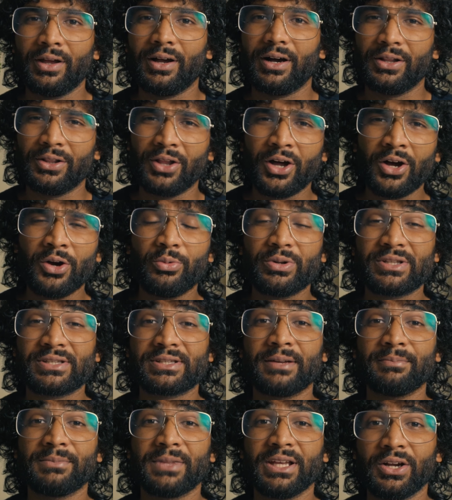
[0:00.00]
along with
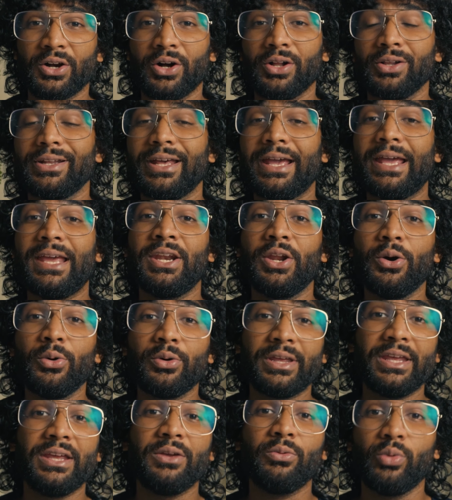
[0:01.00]
something called
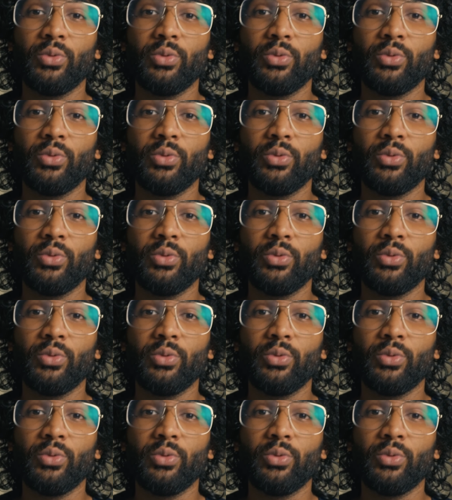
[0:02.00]
hinoki